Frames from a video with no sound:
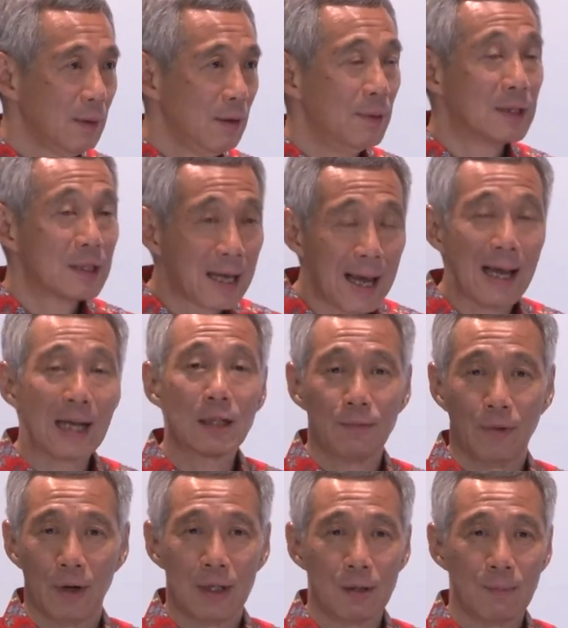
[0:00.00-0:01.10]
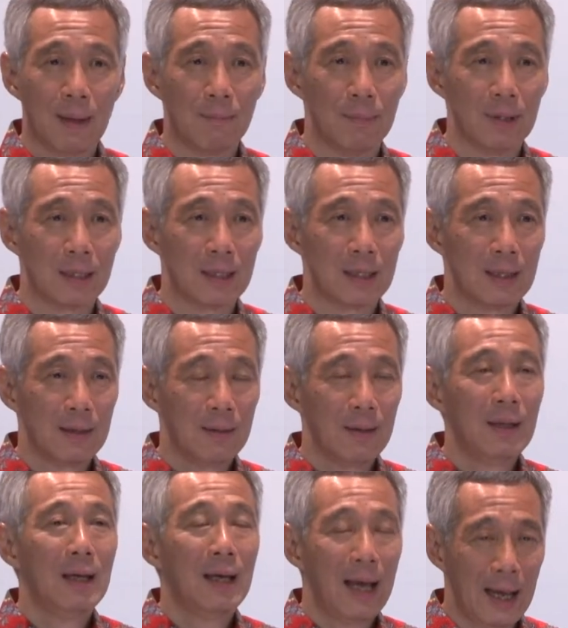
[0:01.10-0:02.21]
which cares for its members,
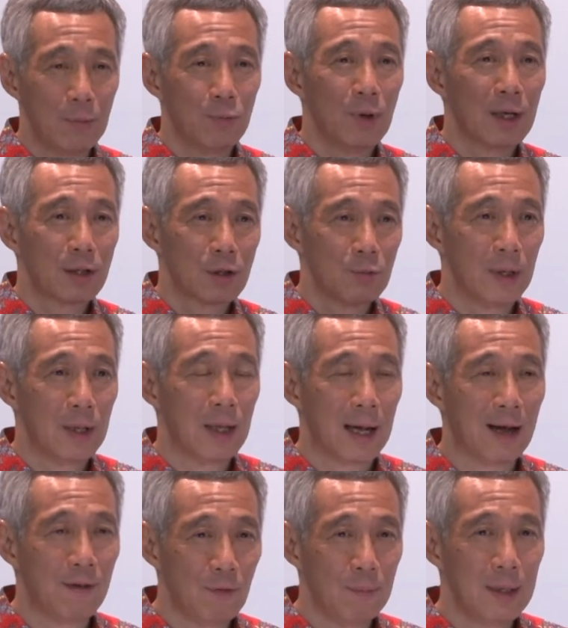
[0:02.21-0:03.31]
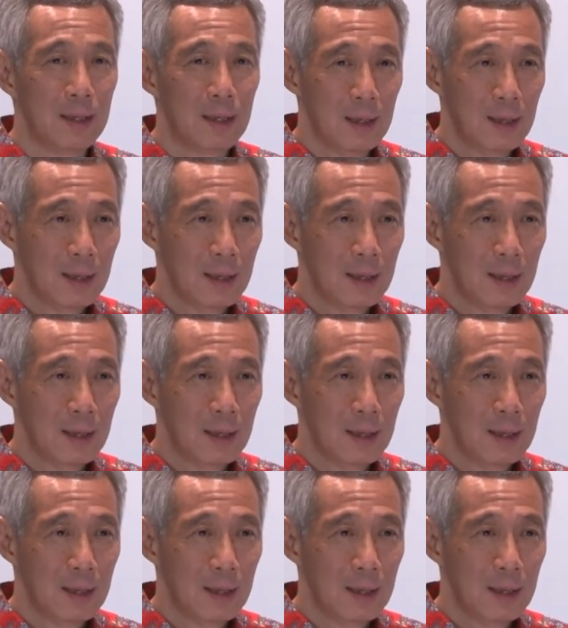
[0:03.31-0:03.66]
and works with the government